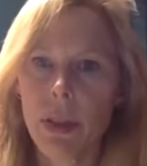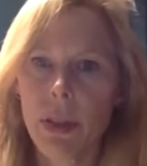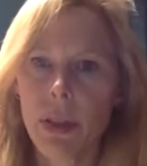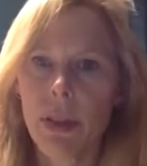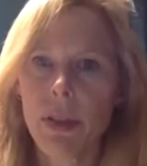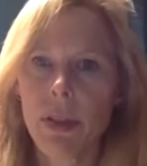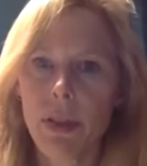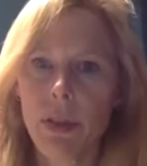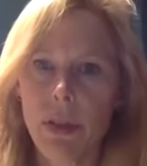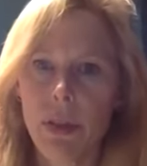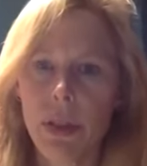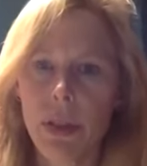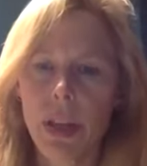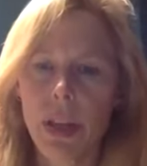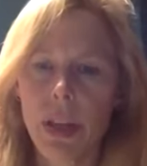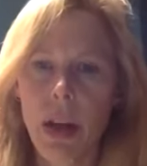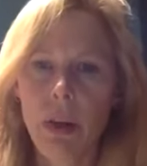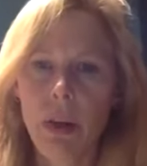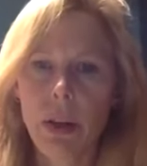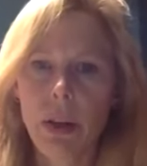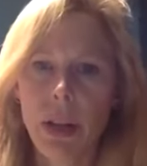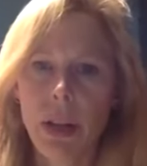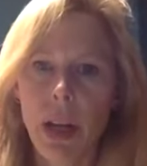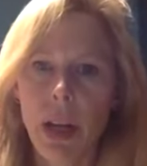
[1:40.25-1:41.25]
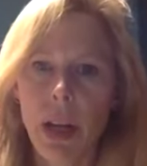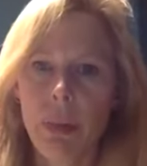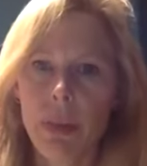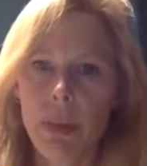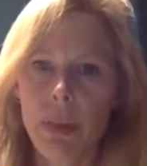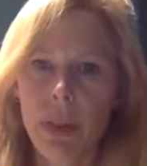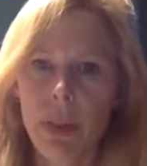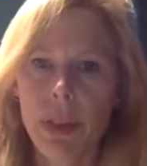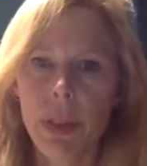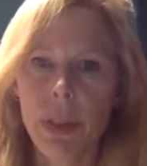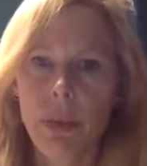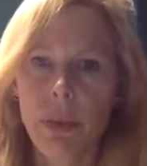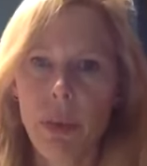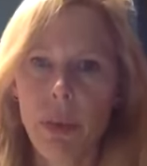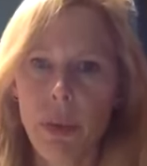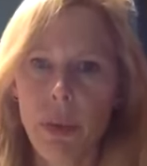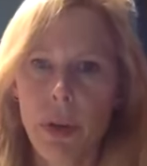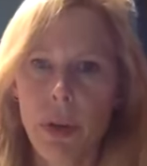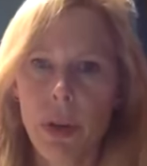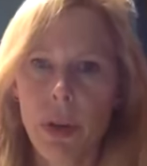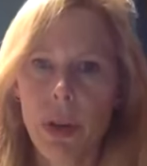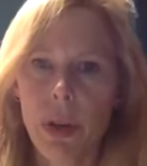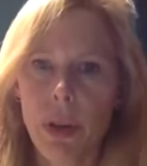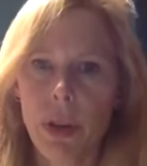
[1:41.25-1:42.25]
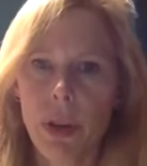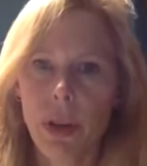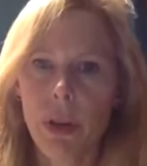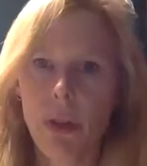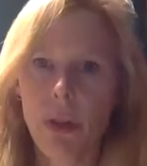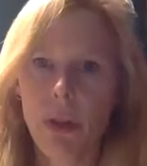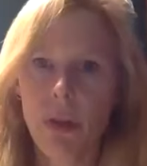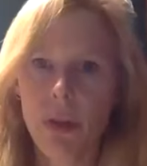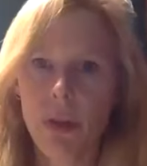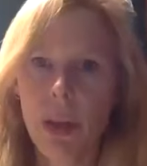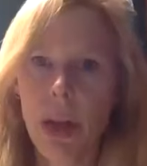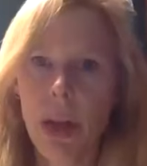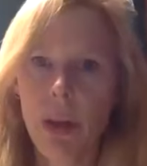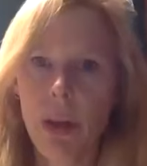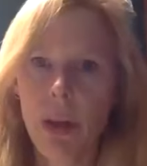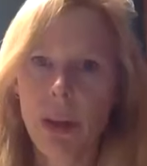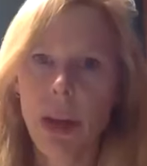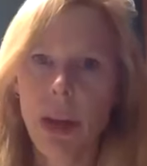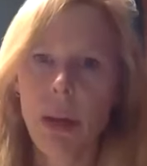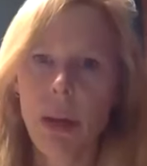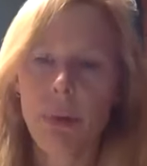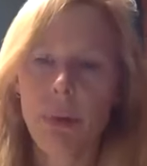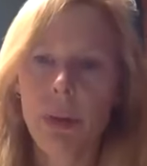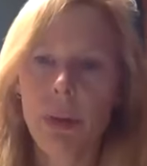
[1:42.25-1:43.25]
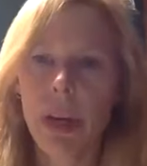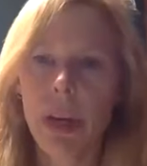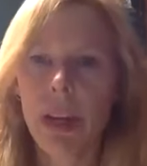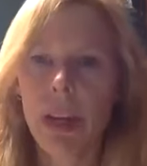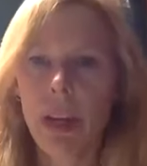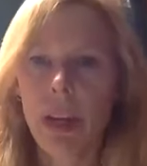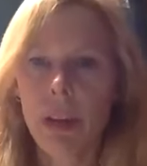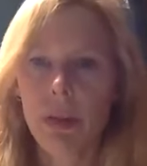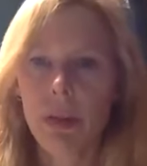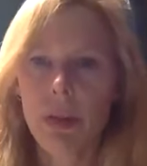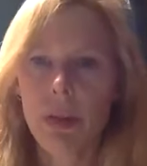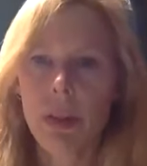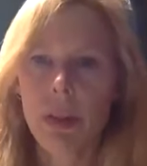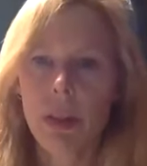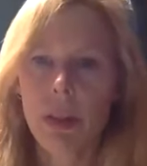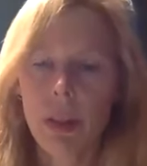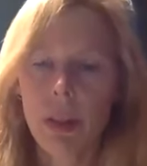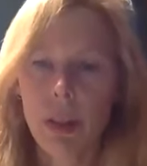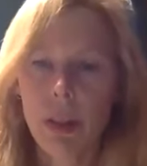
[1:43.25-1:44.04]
to the tower tops to support those tower top radios?